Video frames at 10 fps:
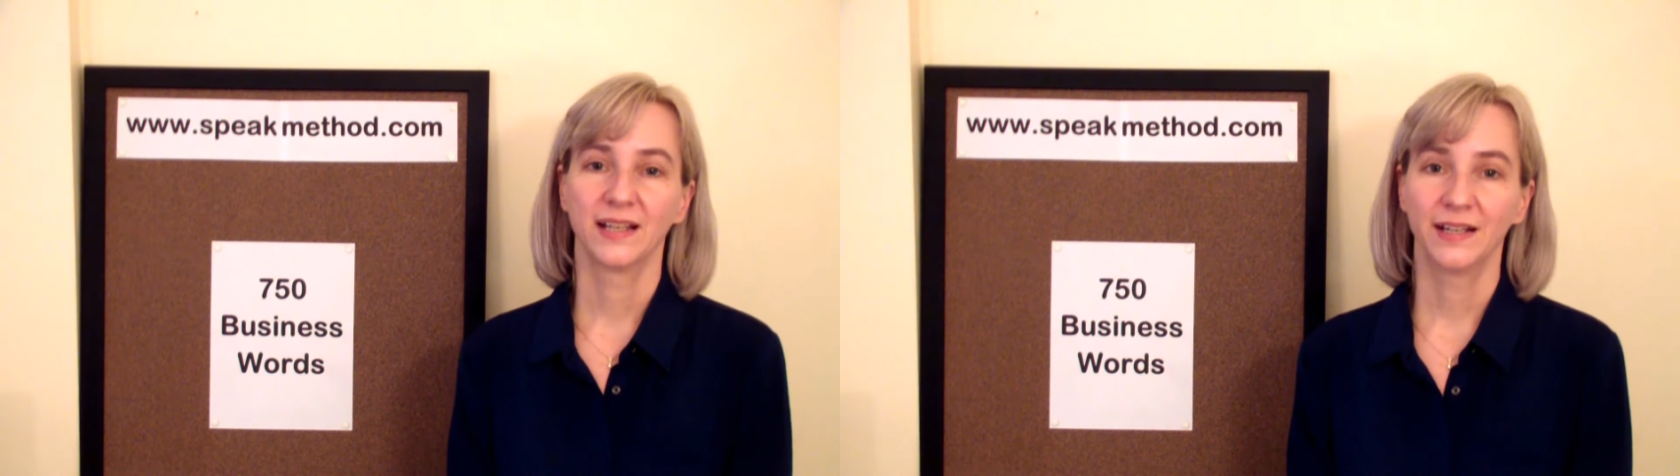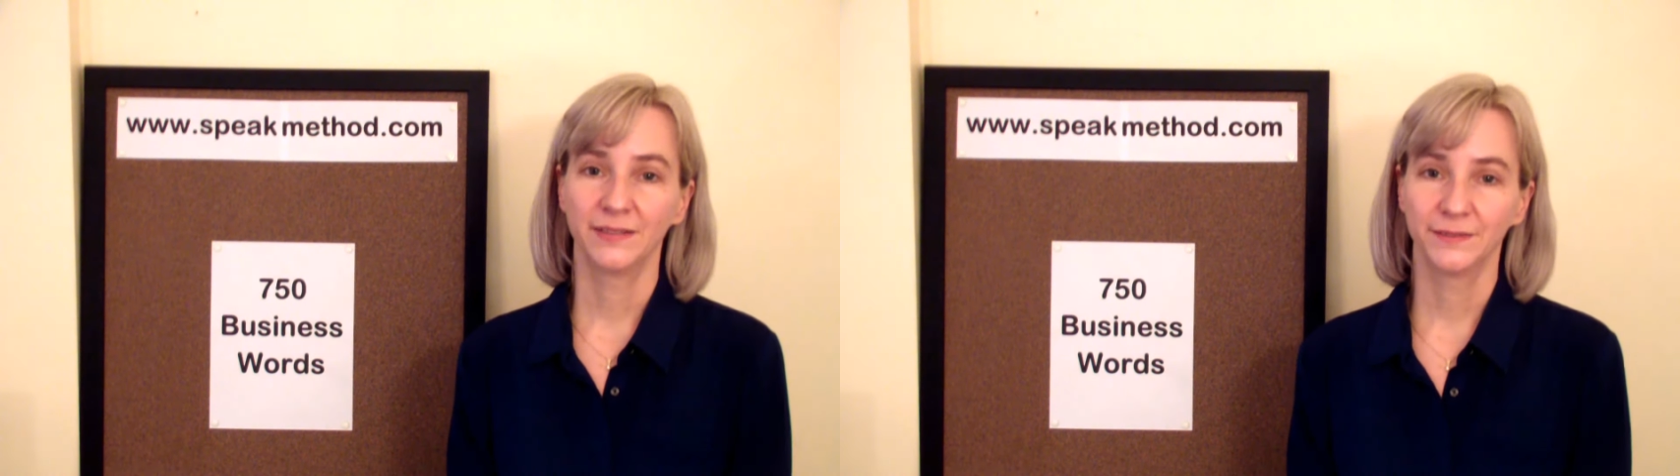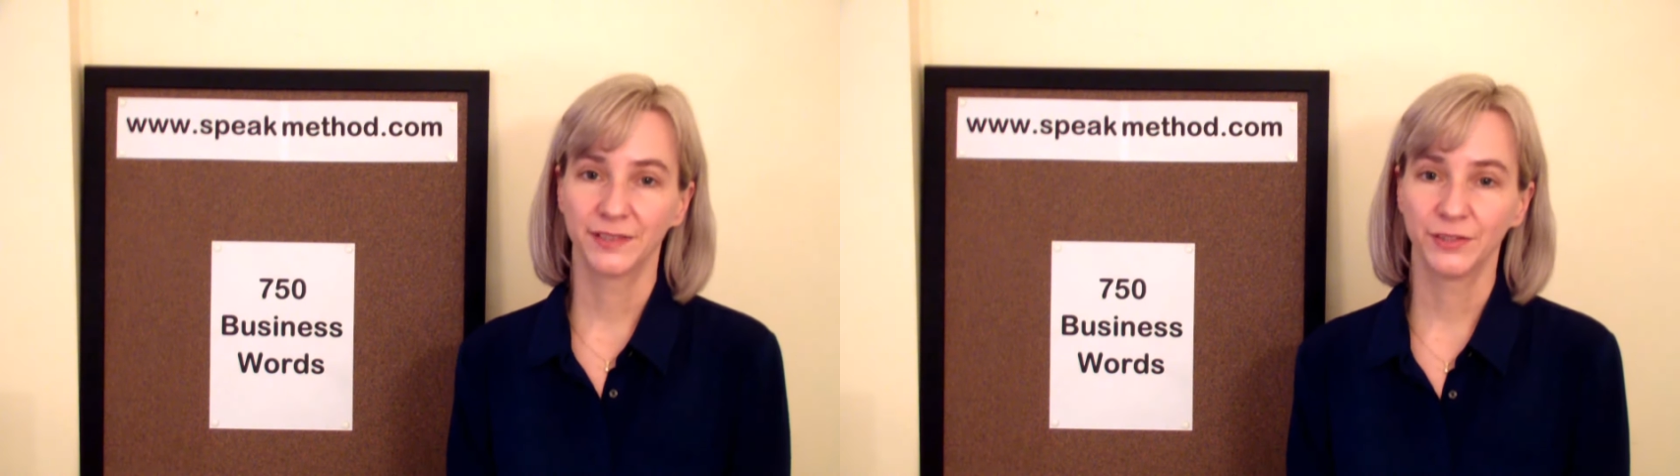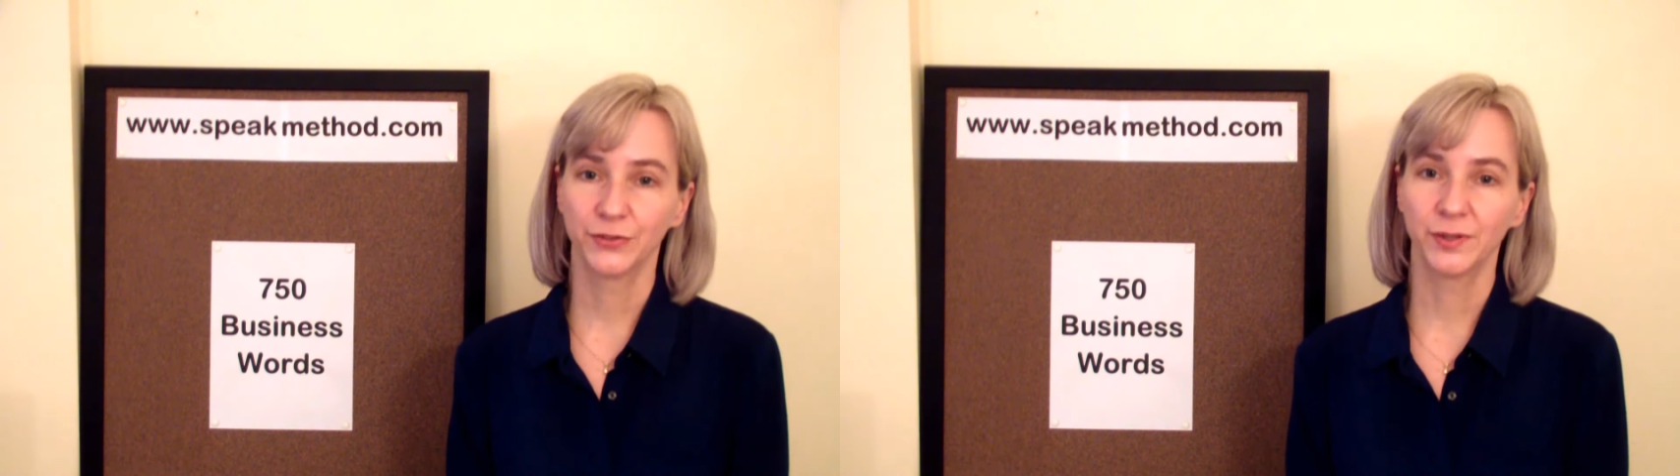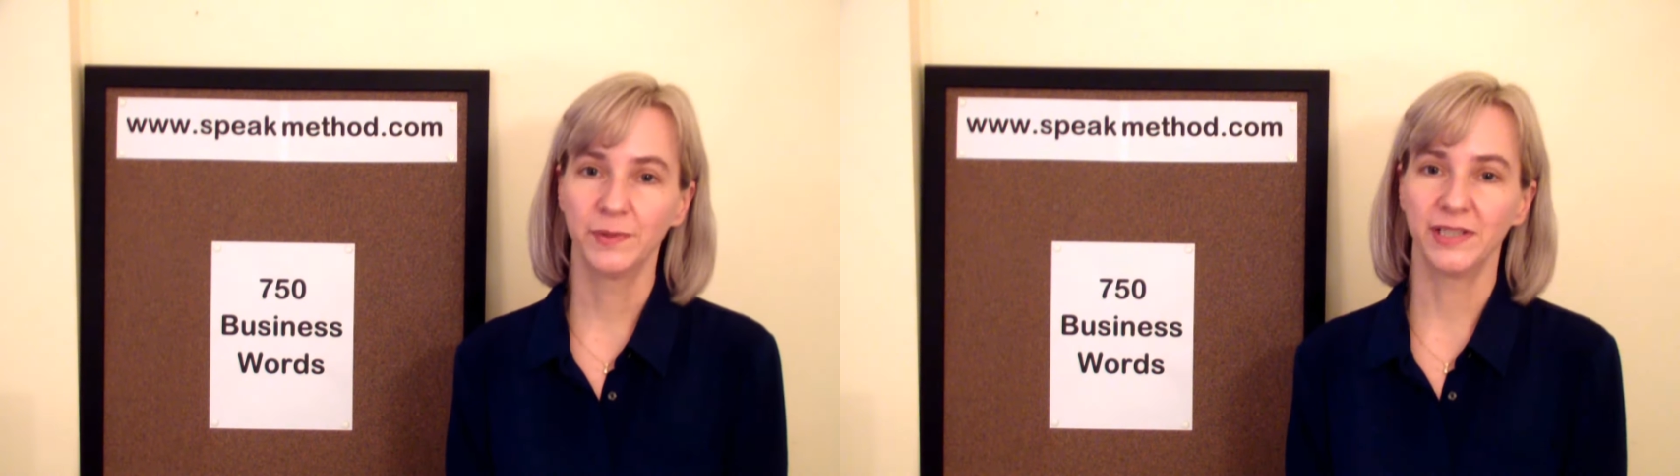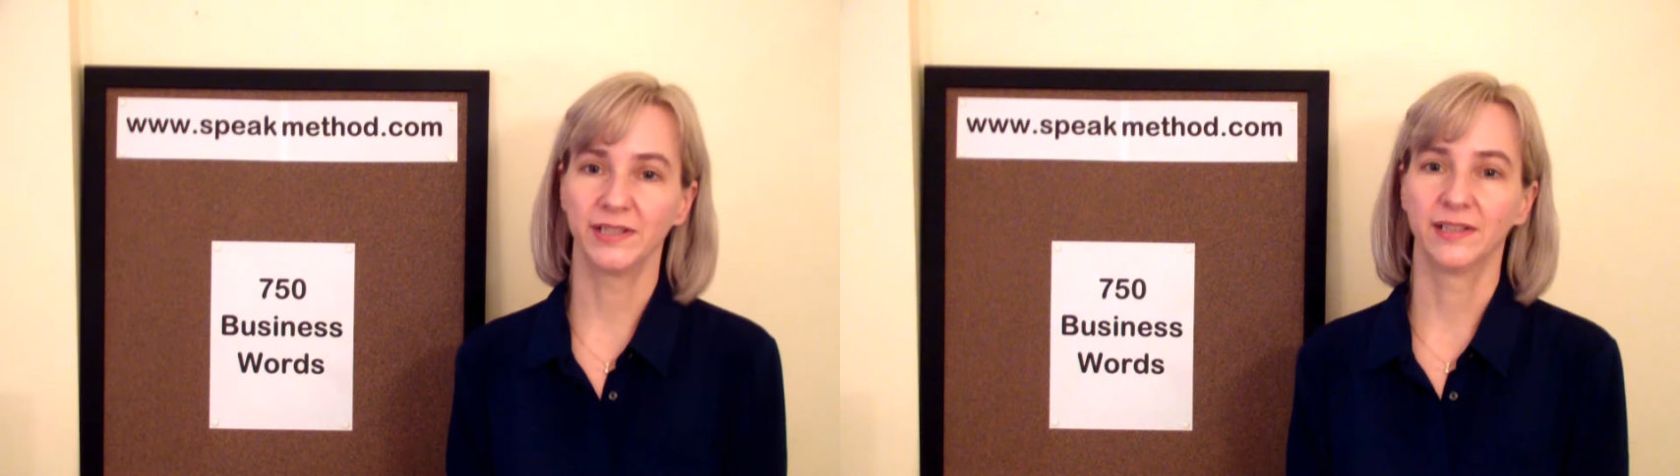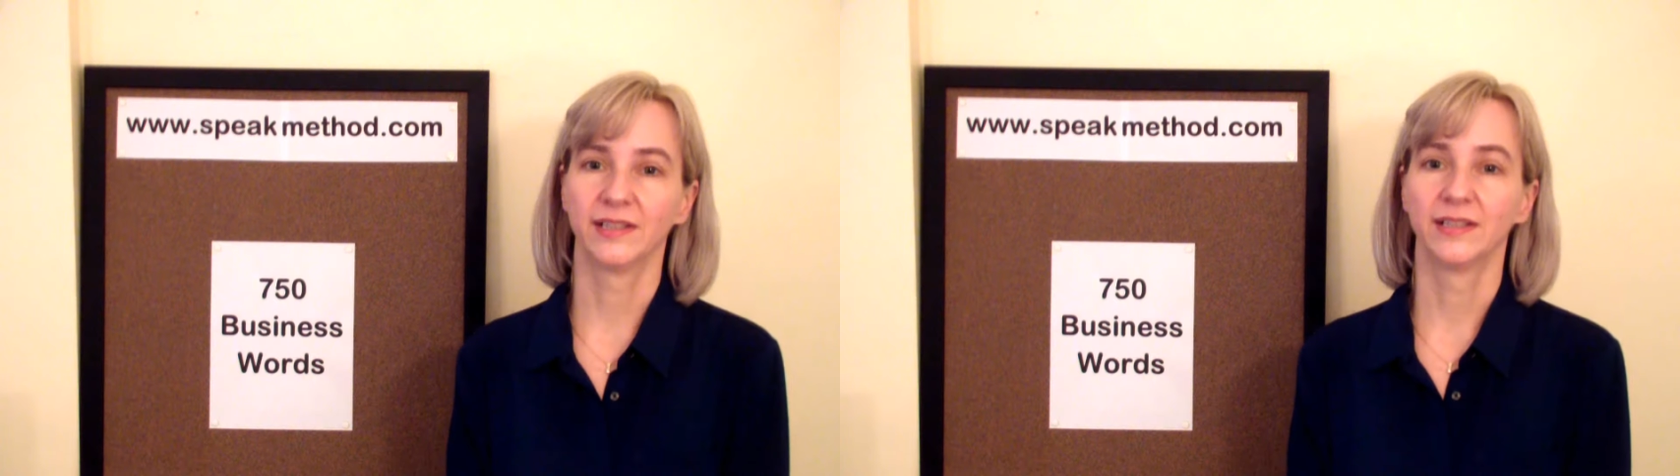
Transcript: I've contributed